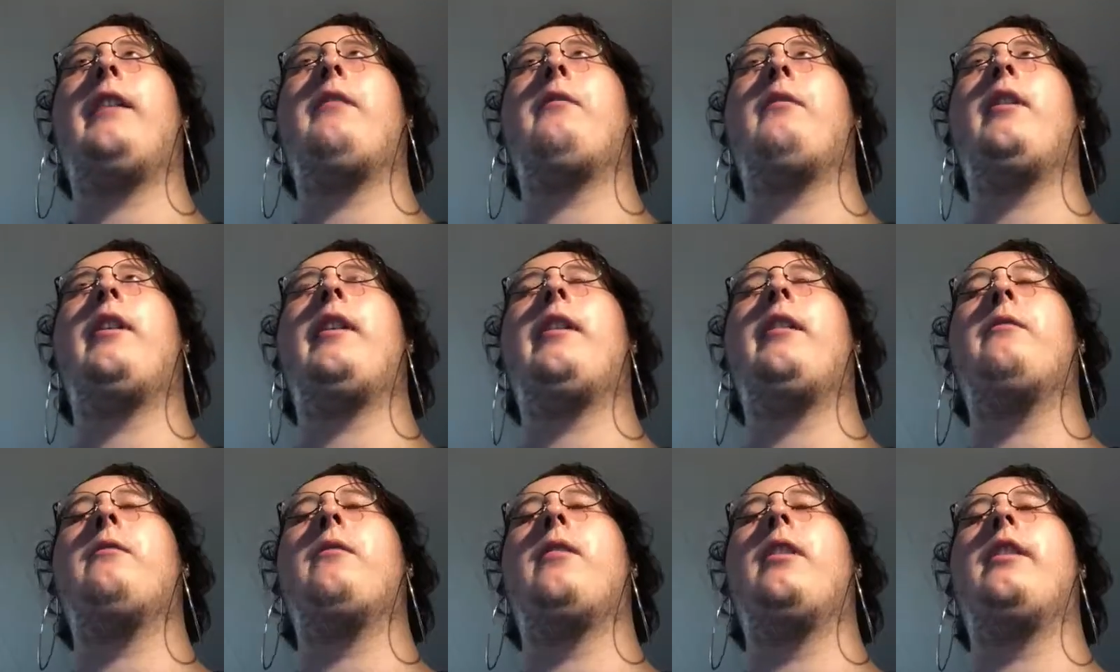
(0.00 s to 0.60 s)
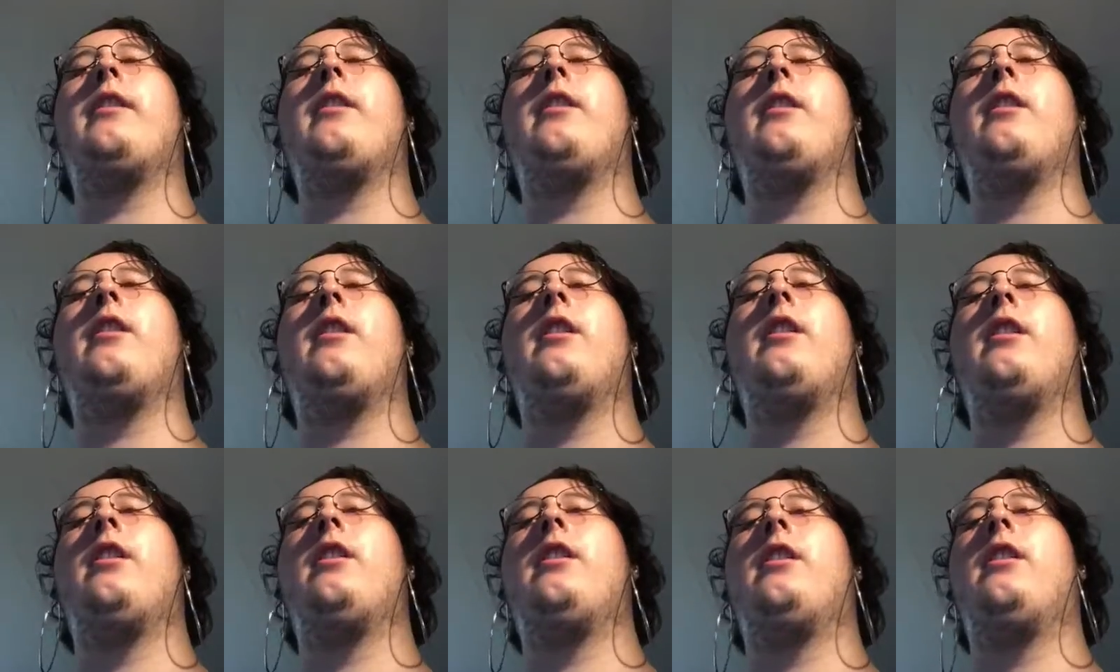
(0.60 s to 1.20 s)
what
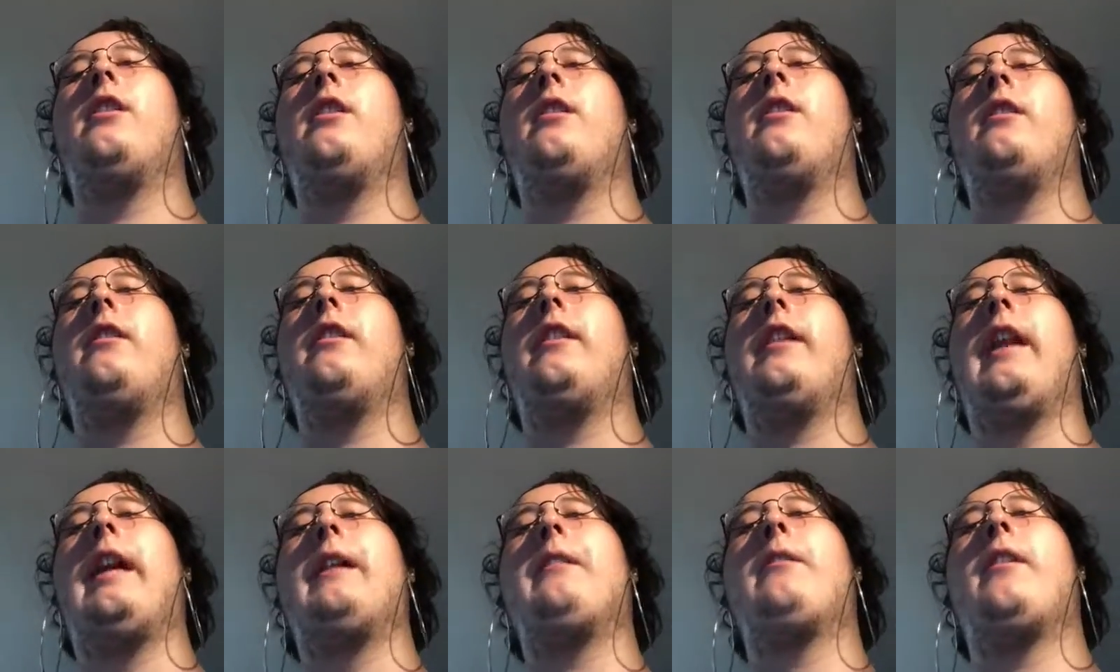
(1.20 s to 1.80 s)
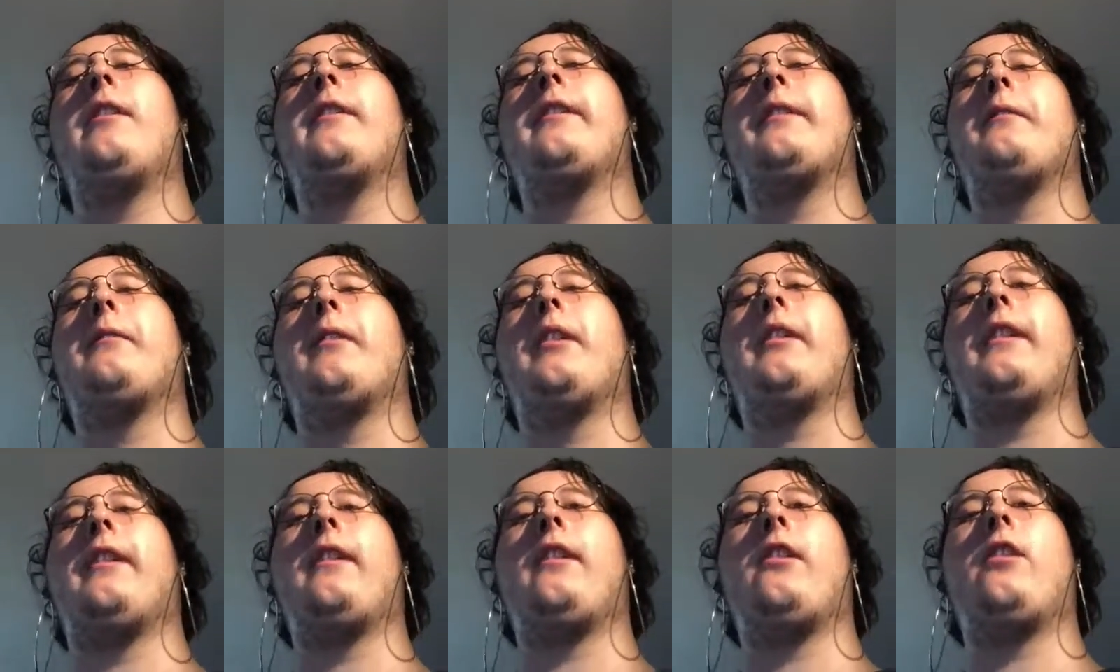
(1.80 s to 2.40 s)
they want and
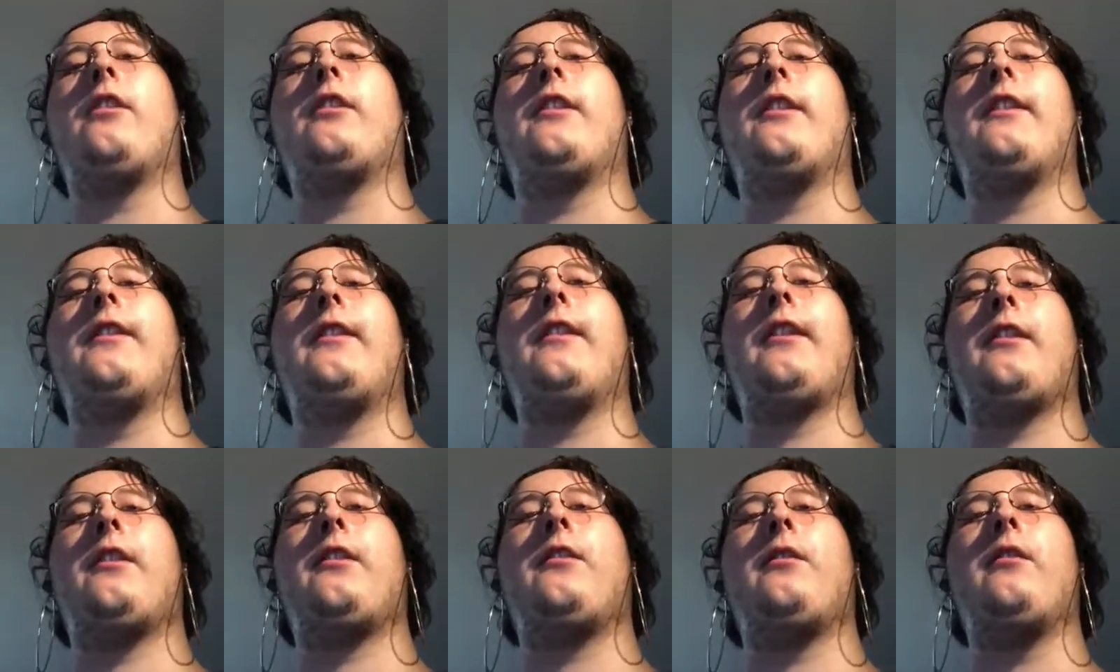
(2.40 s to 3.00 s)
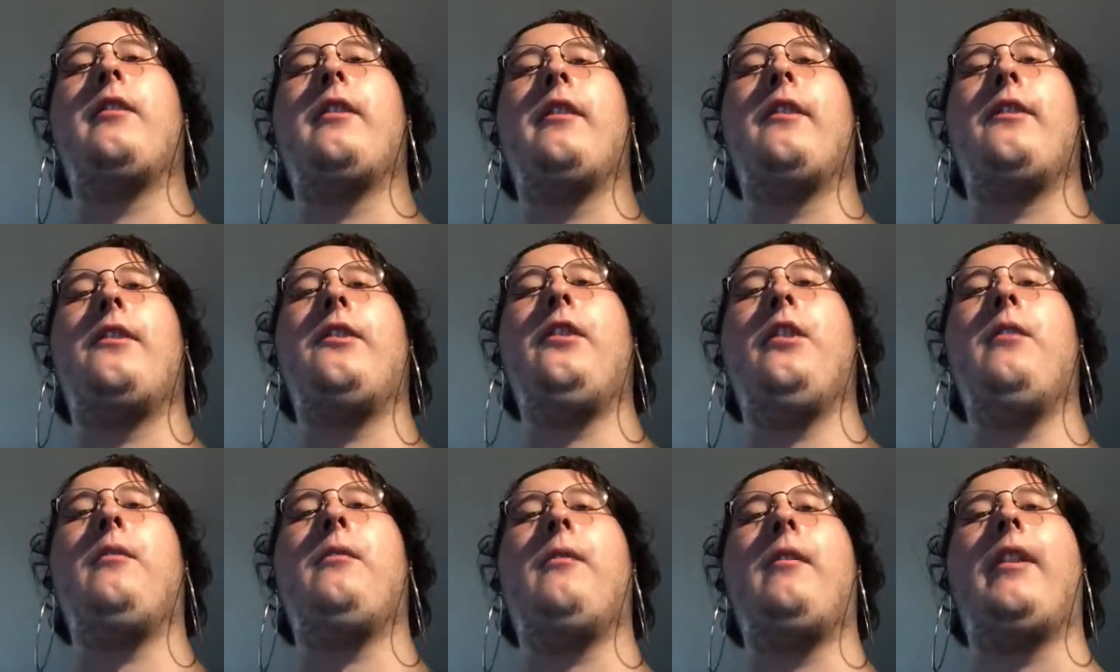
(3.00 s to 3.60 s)
what the autistic students
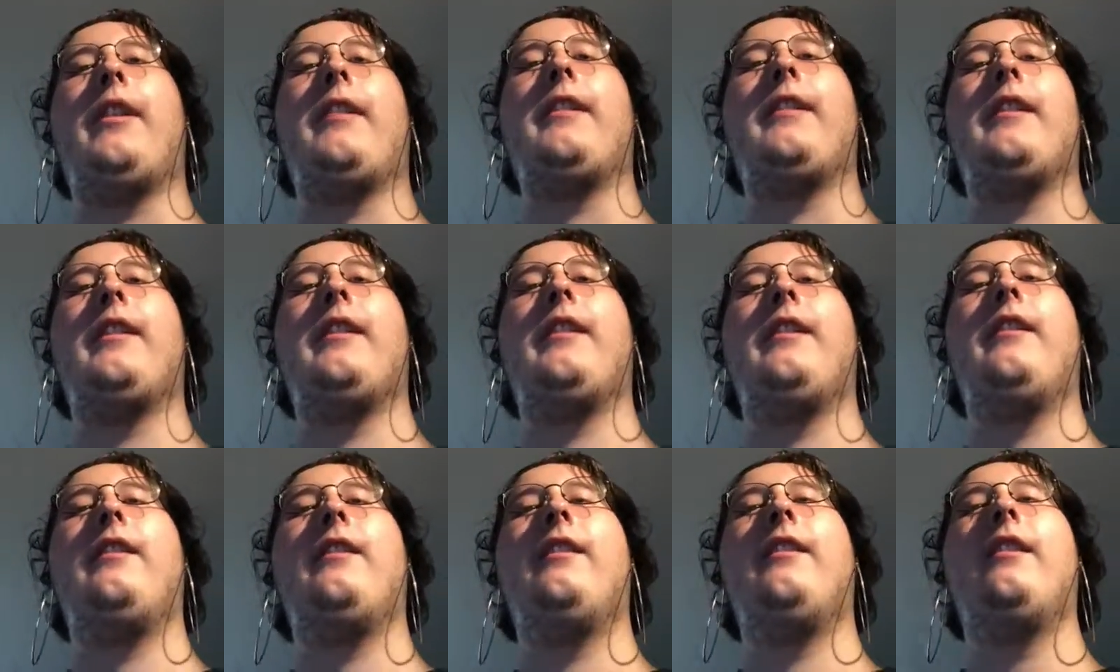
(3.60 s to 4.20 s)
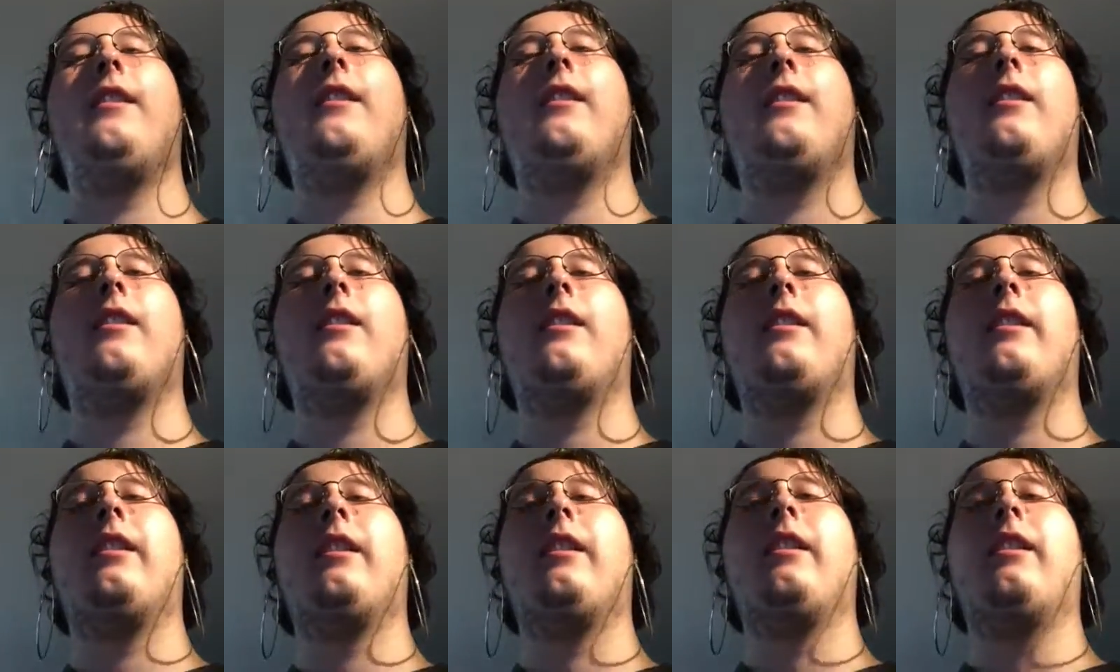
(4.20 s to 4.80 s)
don't want,
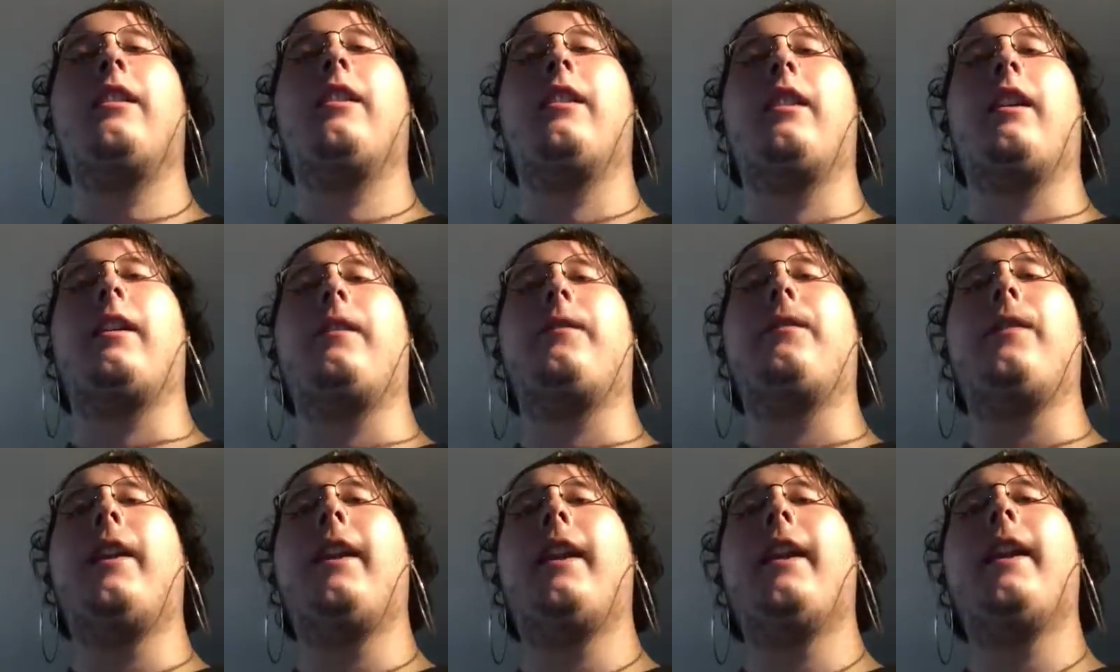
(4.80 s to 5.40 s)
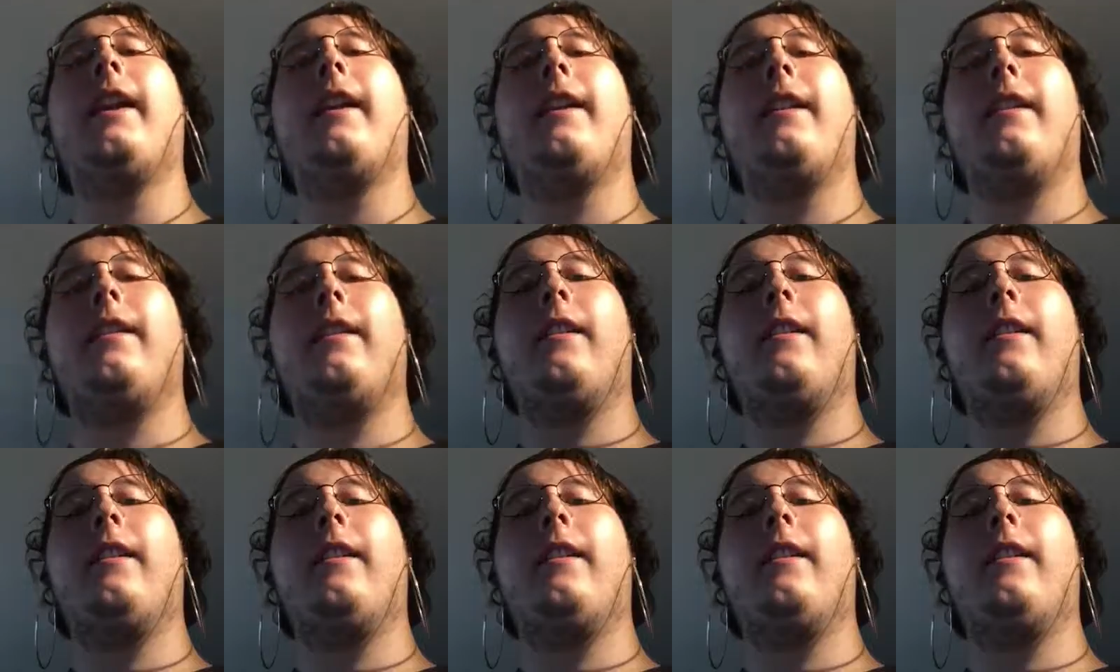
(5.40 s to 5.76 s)
like me.